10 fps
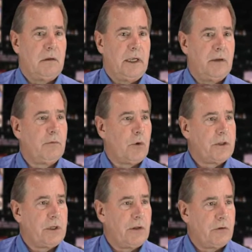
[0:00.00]

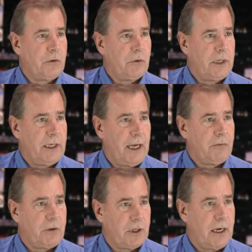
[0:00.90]
invoicing through the
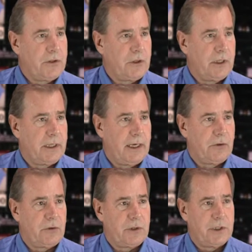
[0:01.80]
advertising
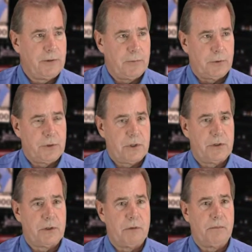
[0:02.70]
accounts receivable
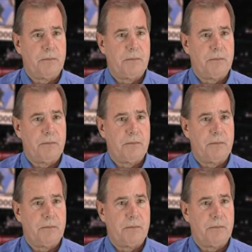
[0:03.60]
system.